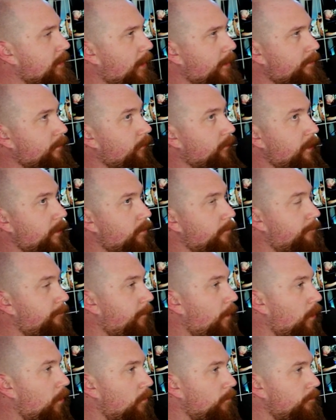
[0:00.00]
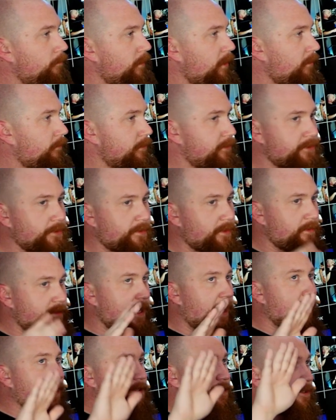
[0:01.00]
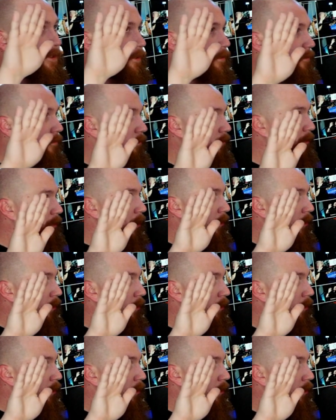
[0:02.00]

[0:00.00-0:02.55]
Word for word: I still think the foam, even just attaching it, you